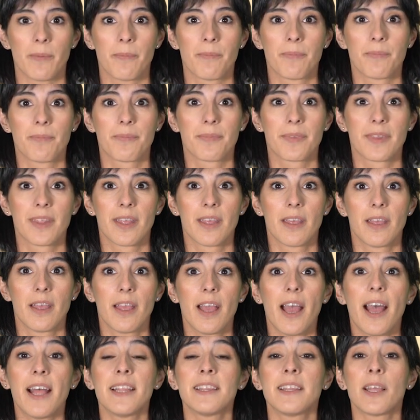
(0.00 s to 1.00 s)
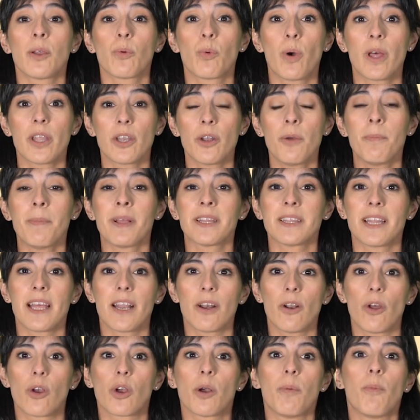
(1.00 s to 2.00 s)
In case of conditions
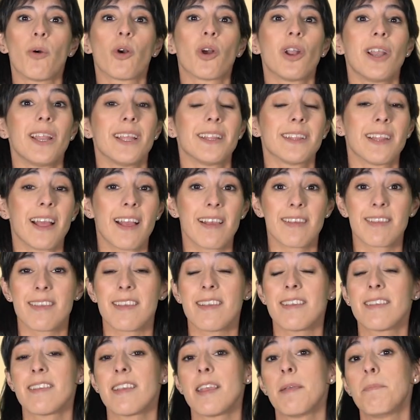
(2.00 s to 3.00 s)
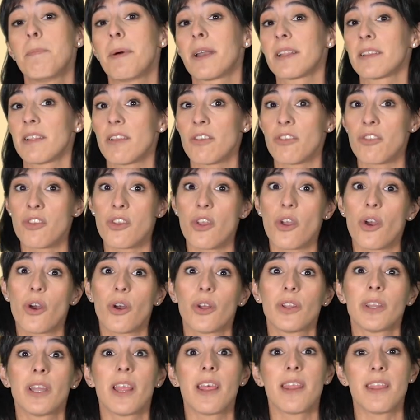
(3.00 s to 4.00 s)
such as cholestasis,
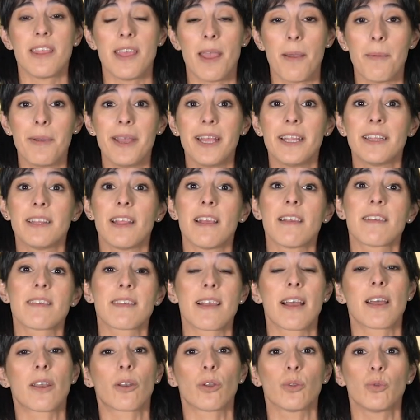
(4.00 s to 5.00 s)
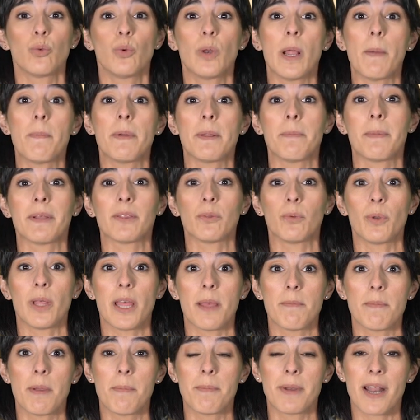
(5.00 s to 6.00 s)
hypertension, diabetes, premature
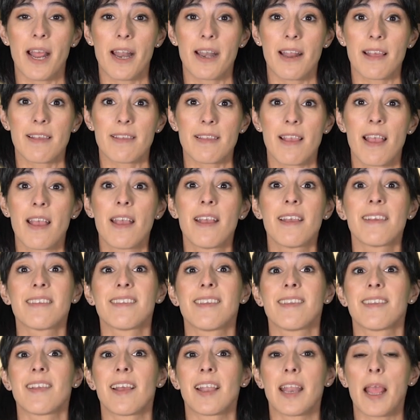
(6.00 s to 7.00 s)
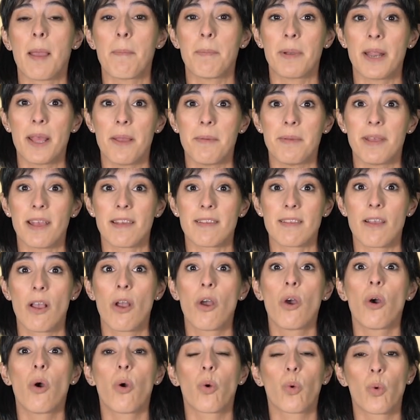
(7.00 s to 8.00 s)
rupture of membranes, previous
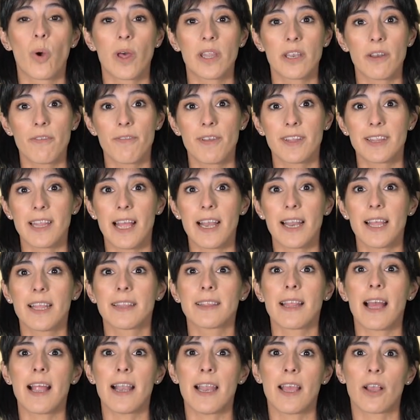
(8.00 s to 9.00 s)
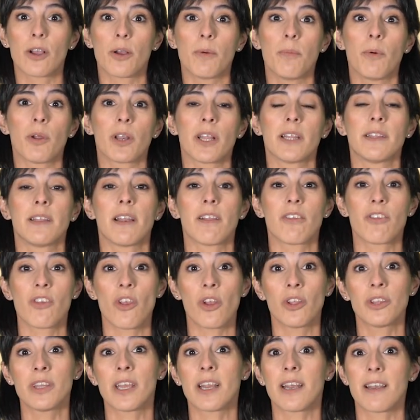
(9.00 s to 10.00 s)
C-sections, or fetal conditions,
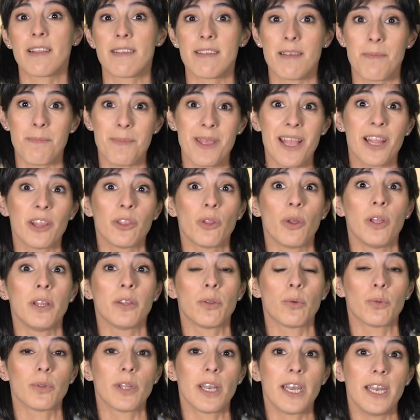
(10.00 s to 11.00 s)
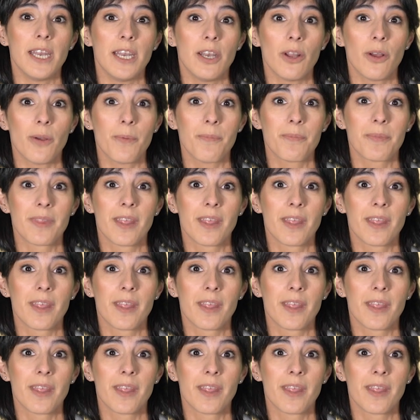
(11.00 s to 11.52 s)
such as fetal growth restriction,